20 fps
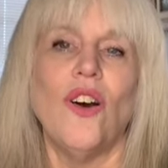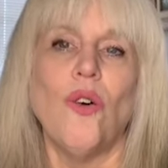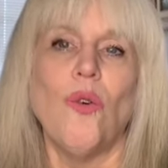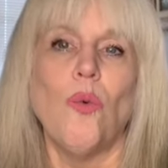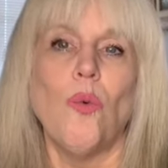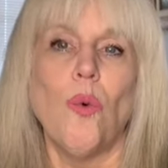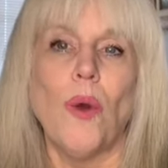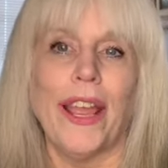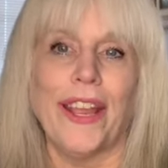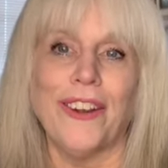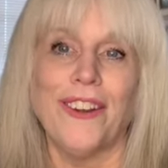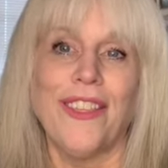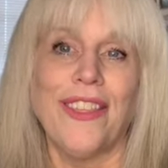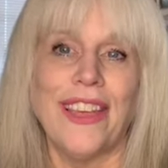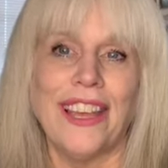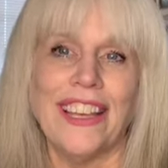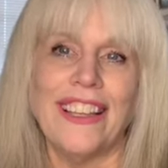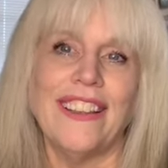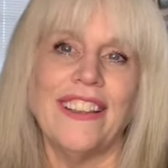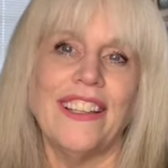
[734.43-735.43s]
where
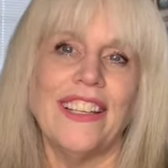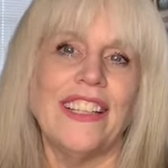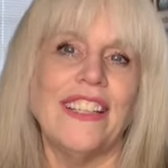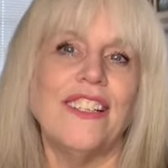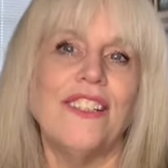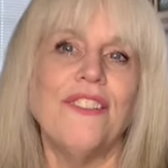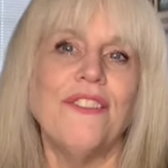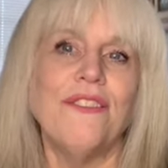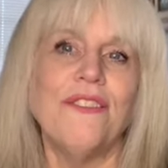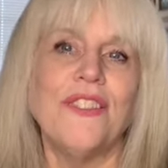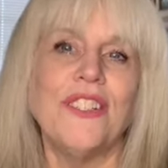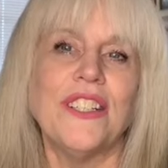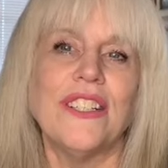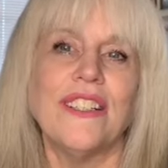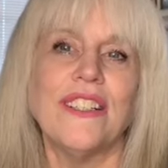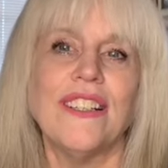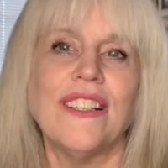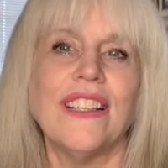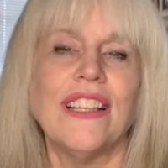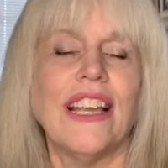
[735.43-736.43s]
they lived,
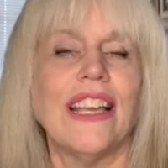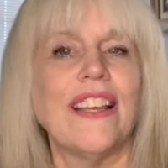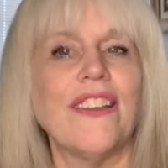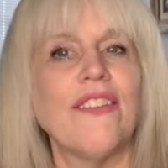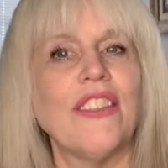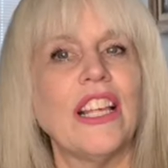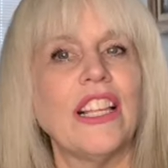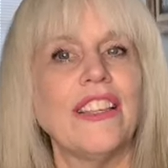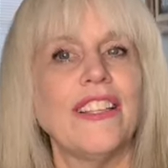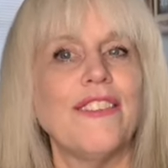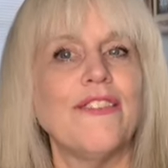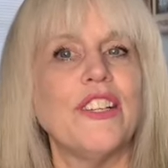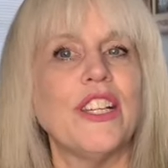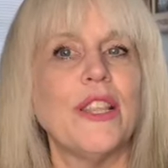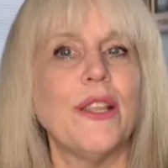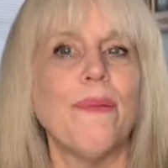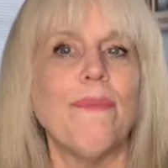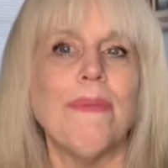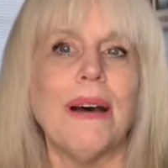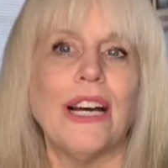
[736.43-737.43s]
like if they lived in
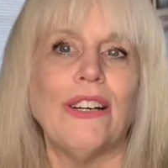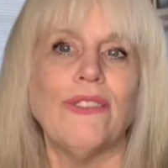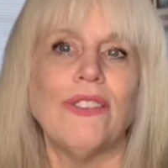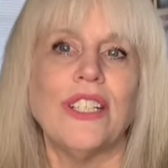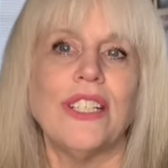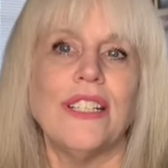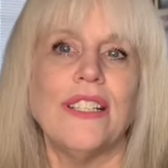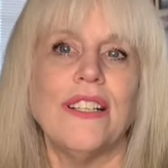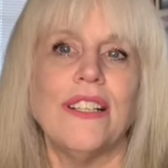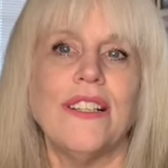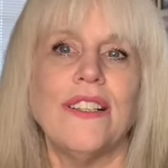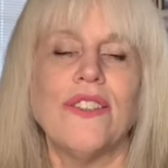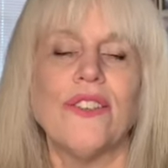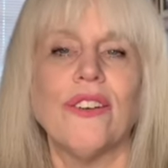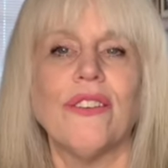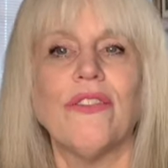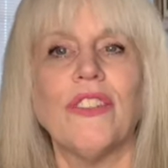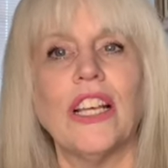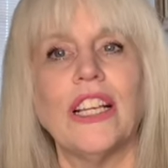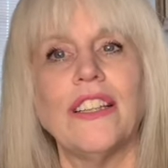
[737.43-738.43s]
the mountains or
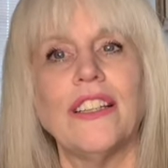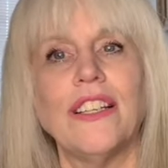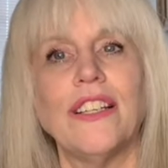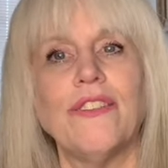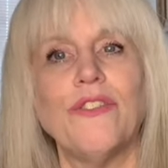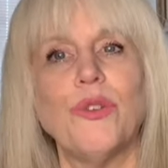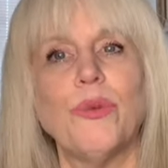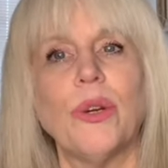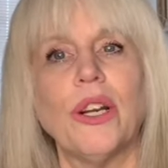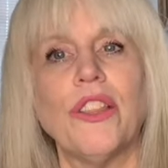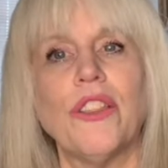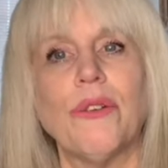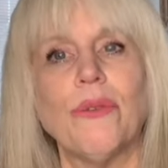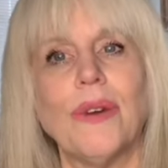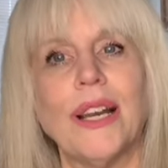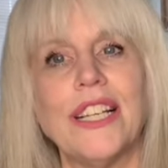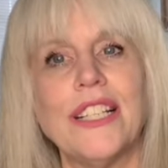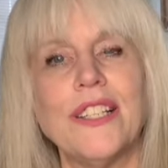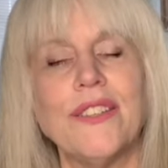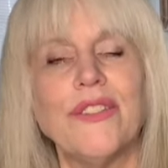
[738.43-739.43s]
if they lived where the
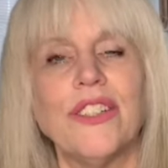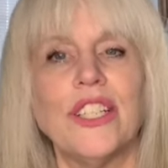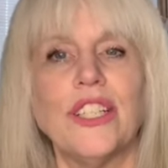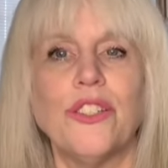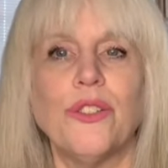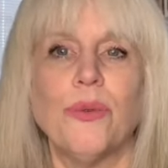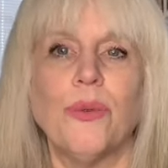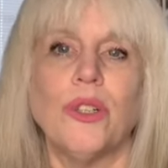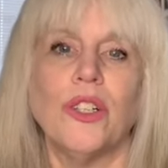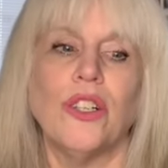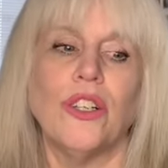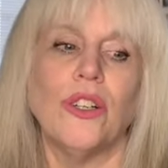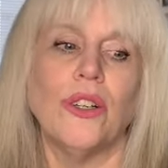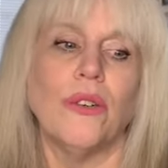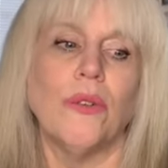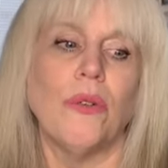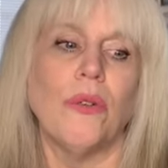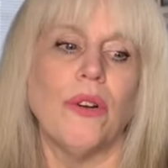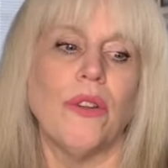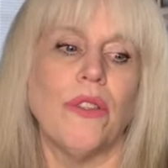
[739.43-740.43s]
rice fields were
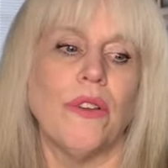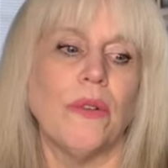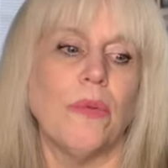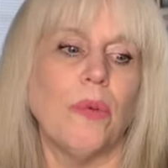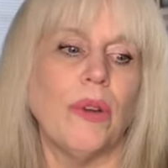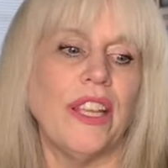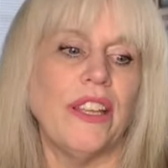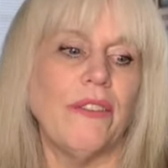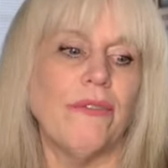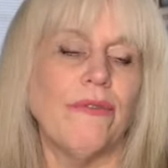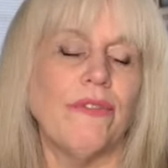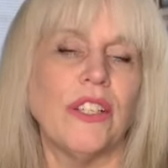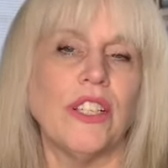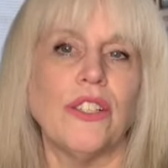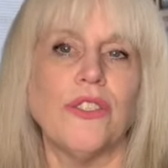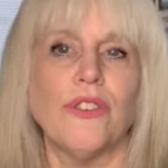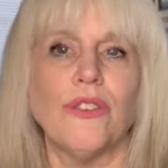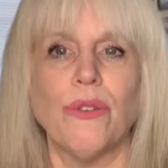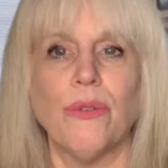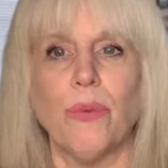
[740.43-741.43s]
or the wheat
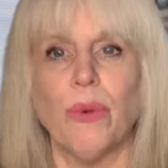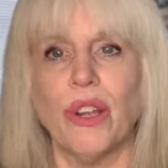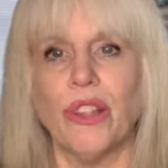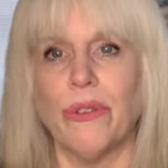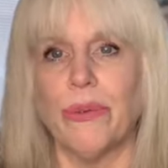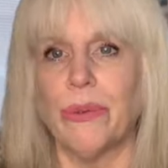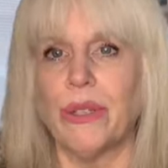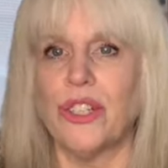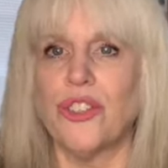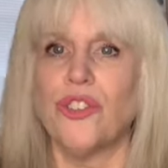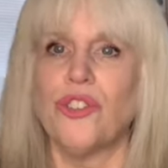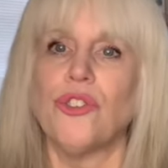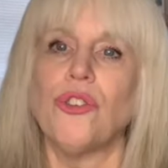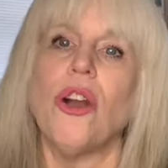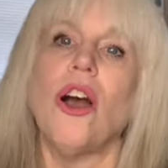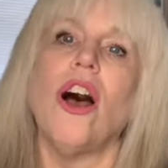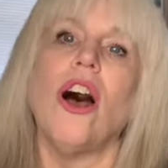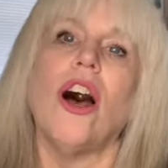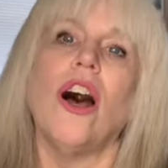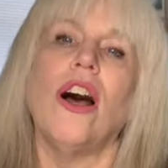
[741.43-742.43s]
fields or where there was
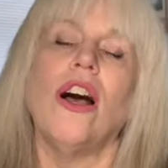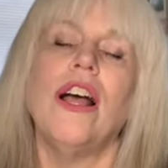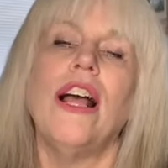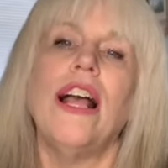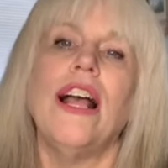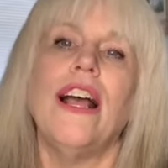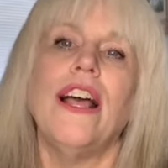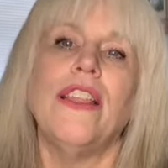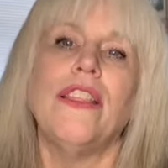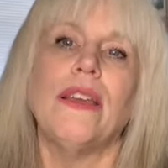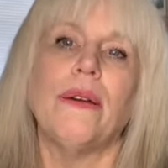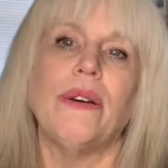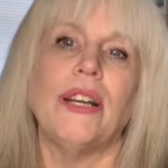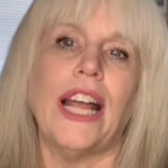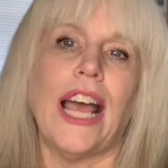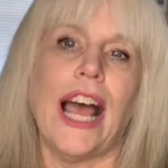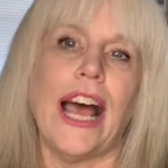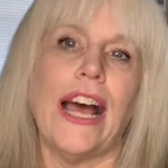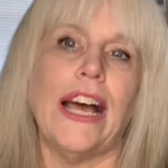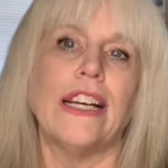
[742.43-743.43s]
straw, they would
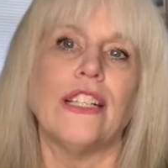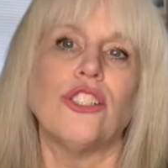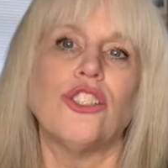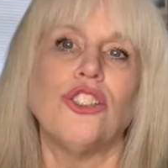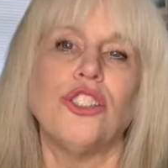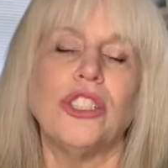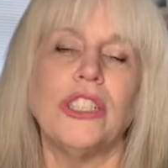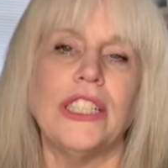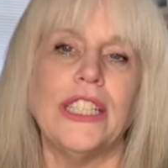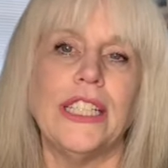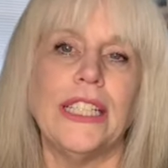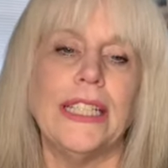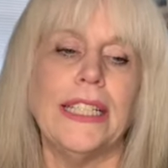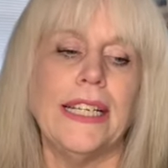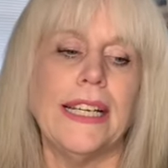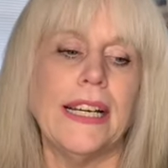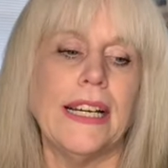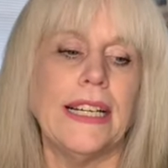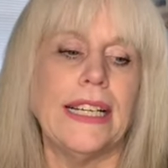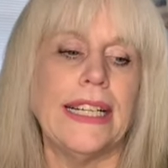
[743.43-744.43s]

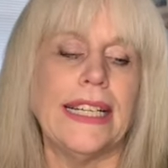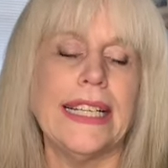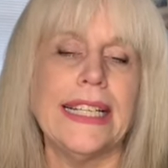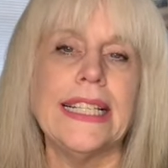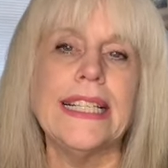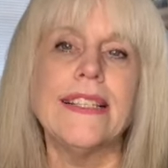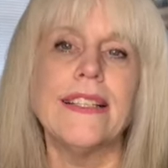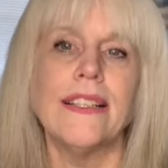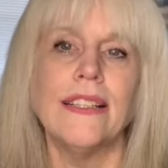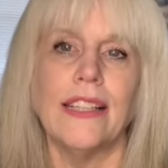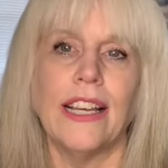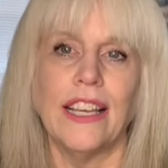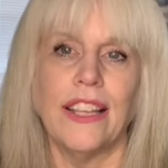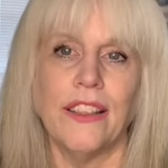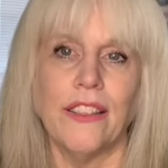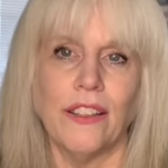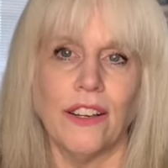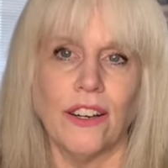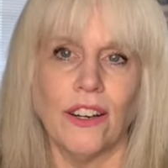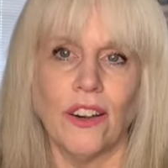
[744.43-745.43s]
actually
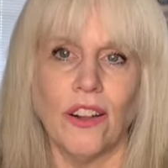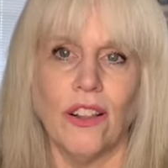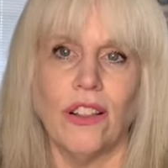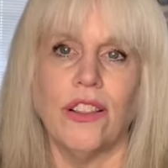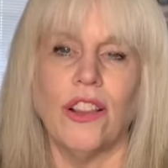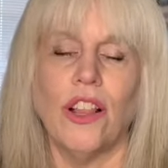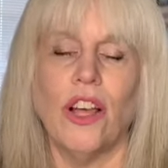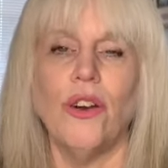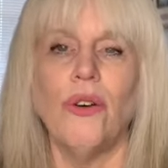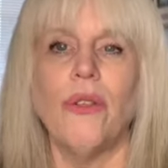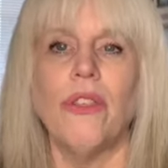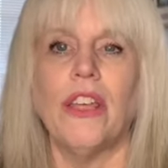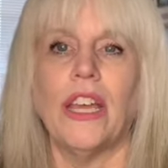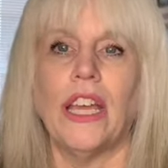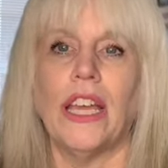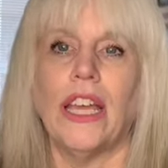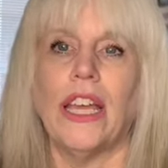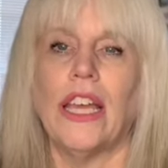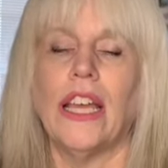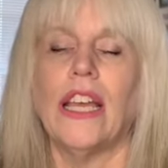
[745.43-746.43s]
insulate their
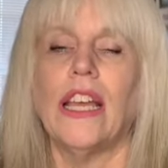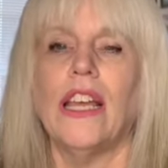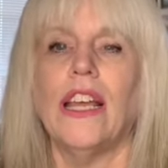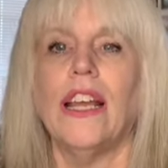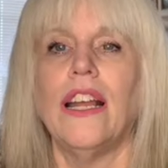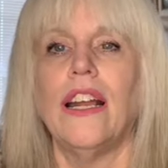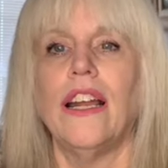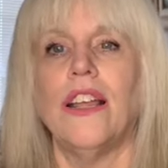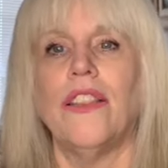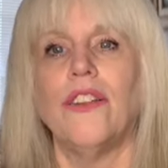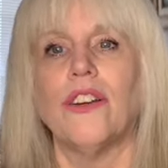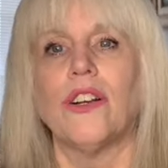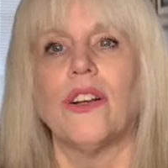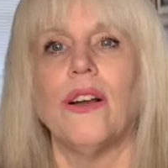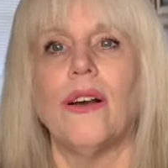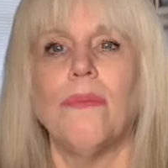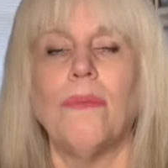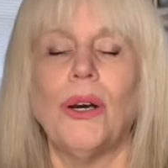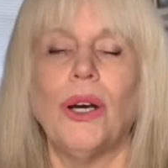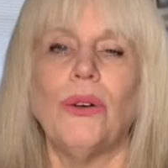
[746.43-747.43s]
clothing and their
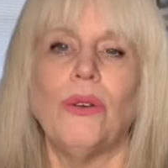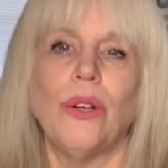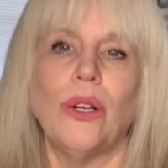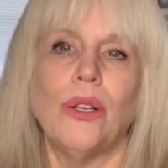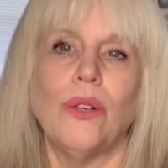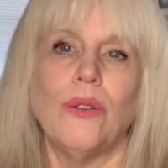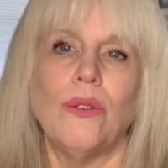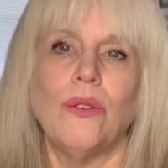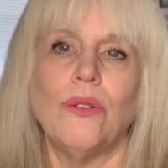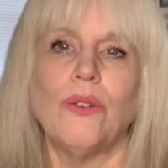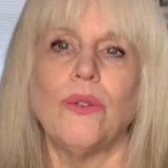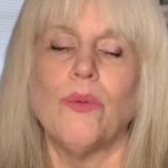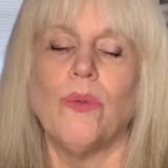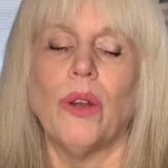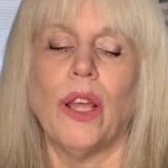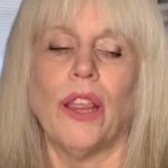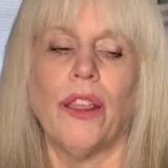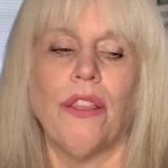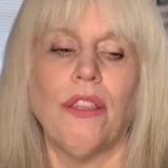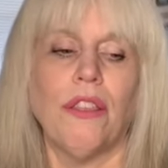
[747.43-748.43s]
kimonos
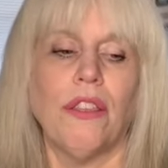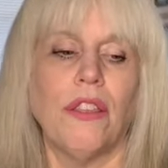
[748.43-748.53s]
with